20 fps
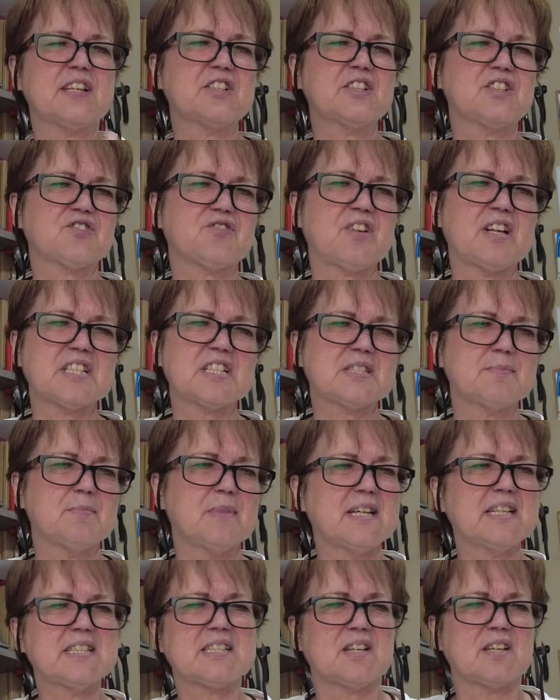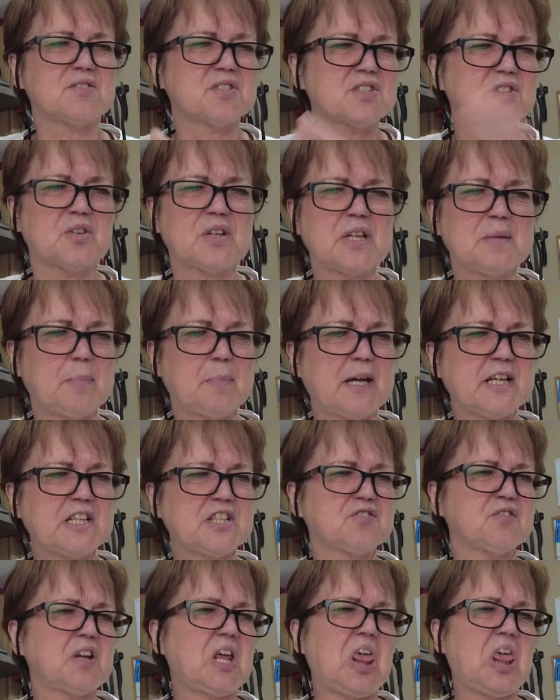then straight to me, so soggy
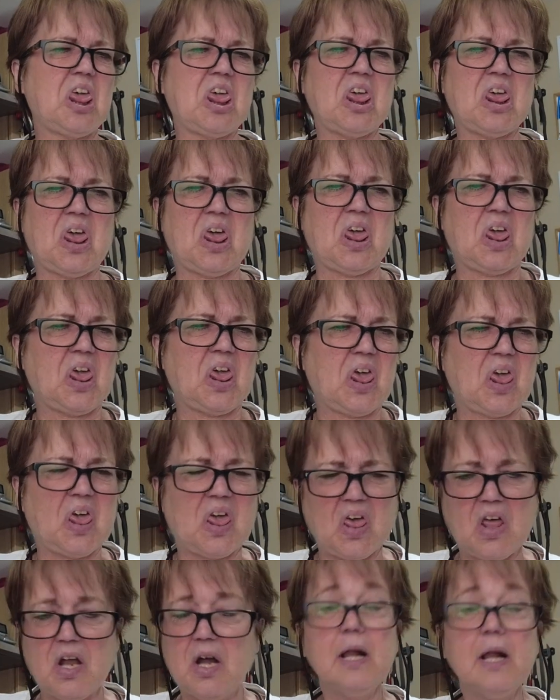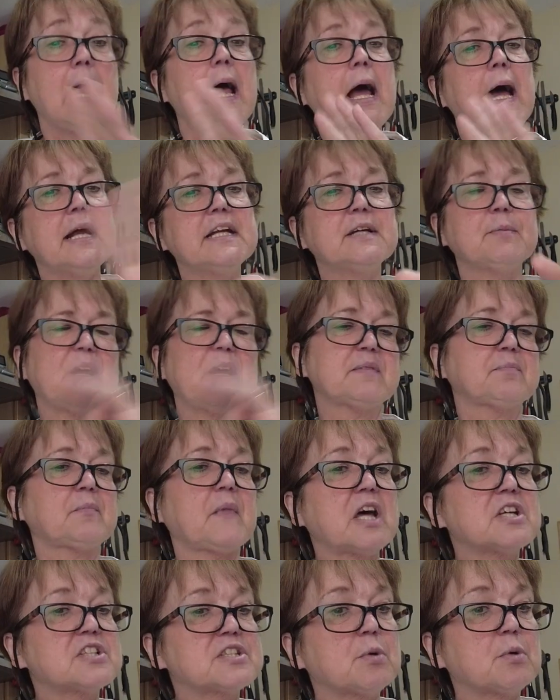pastry. Anyway,
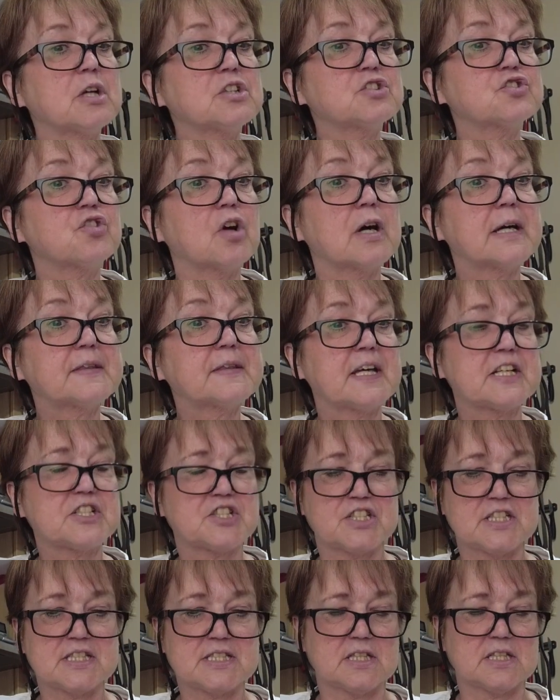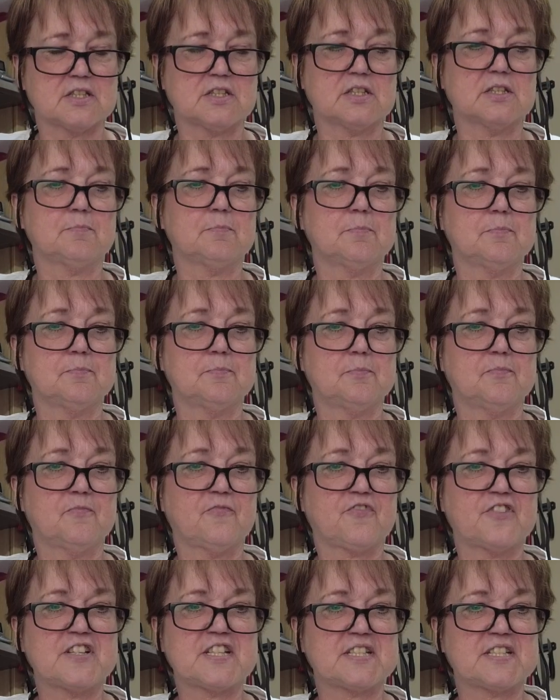so I tried their cheese and onion
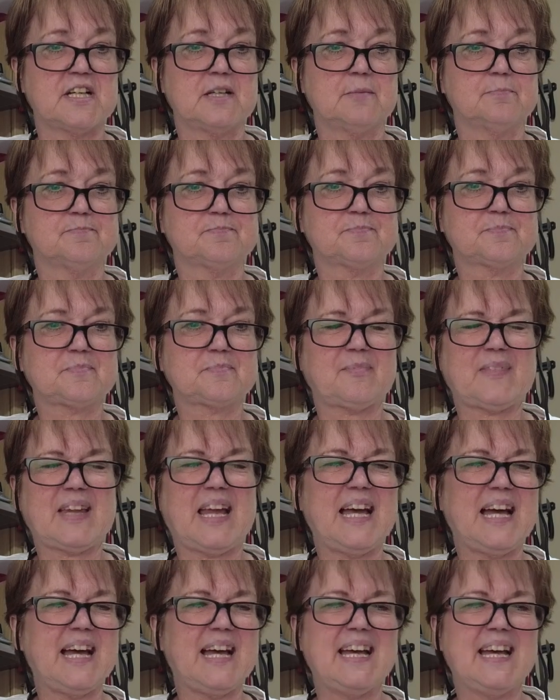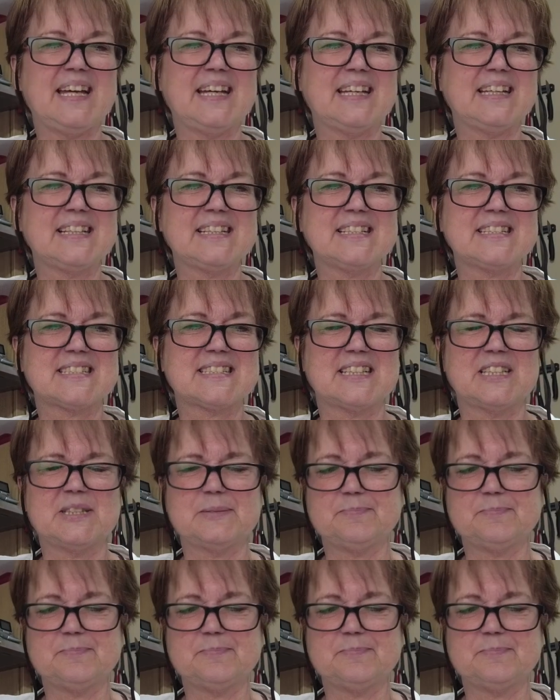fritter, and